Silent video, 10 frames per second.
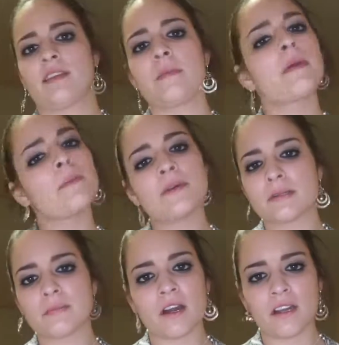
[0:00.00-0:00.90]
I'm gonna put
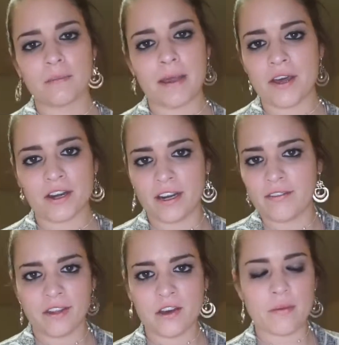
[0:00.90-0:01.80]
some garlic powder,
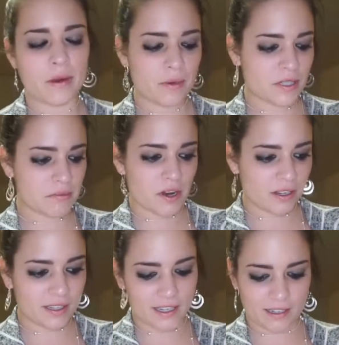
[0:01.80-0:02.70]
even though I'm gonna put some
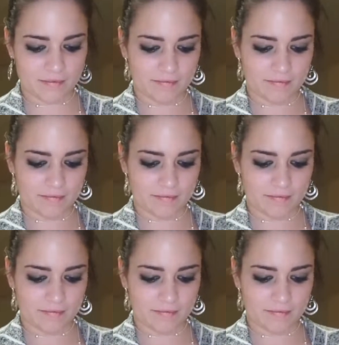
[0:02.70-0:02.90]
garlic in.